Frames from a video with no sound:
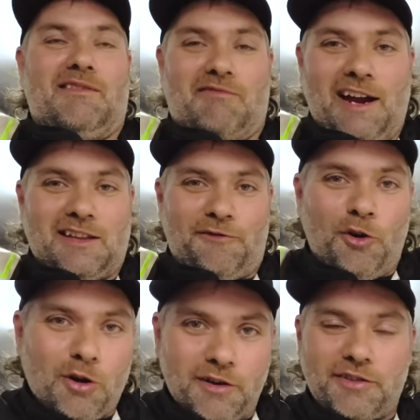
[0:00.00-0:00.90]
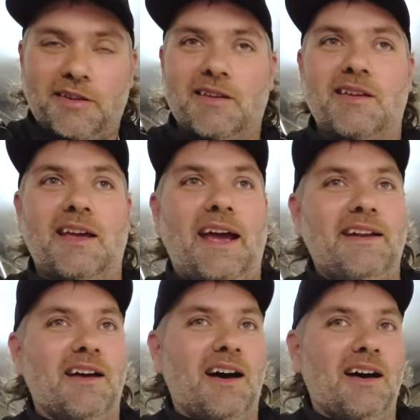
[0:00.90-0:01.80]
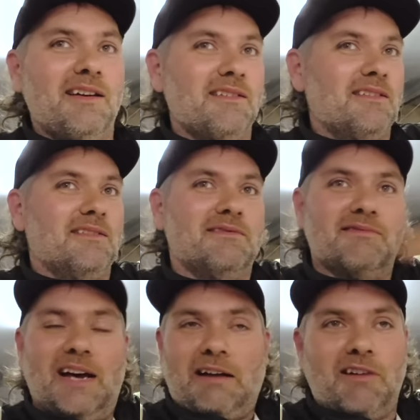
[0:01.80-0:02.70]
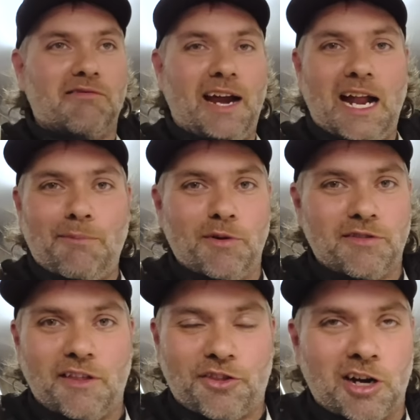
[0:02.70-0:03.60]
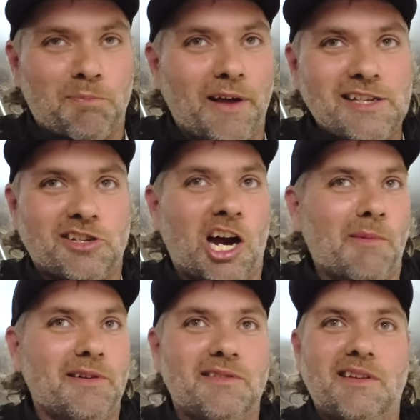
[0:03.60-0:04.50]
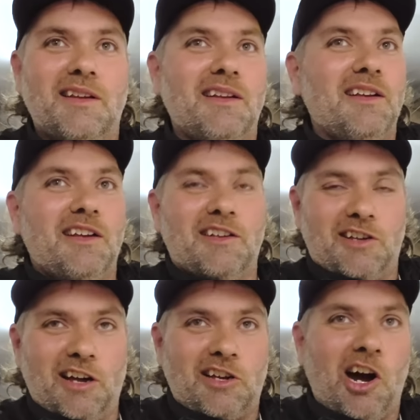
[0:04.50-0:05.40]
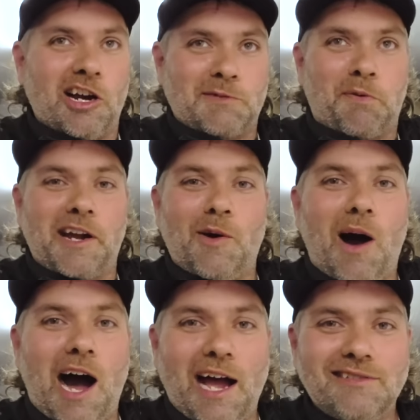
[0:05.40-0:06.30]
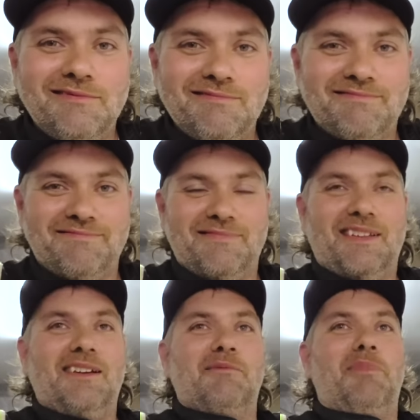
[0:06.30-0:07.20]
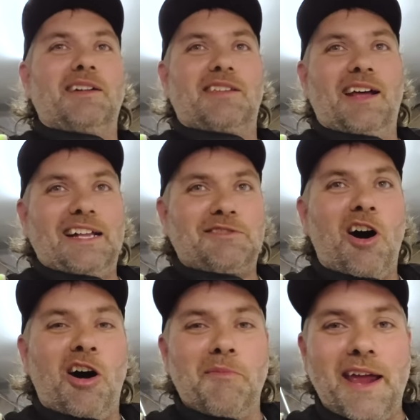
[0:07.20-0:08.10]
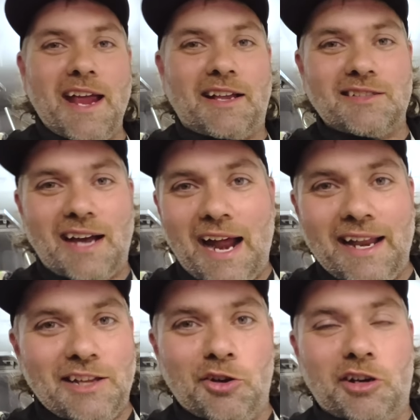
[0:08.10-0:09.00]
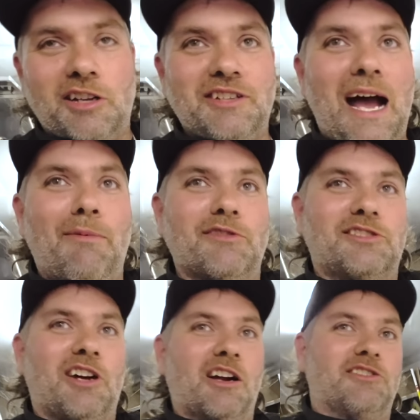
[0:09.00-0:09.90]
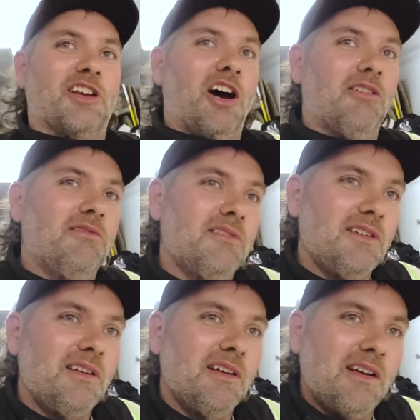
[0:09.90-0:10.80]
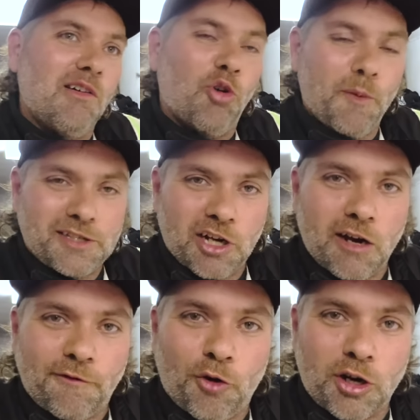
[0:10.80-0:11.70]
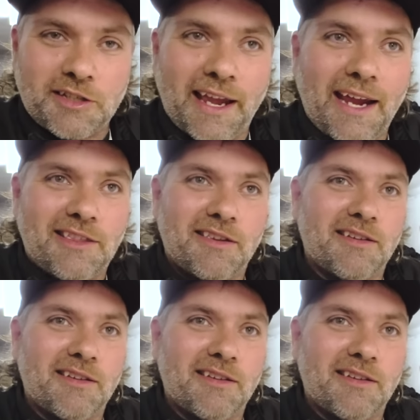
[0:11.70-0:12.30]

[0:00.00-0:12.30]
right fourth, and I run right up with the third place car, but the car is pretty wide, but that's all me because I didn't do a good job at the start. So we start 14th.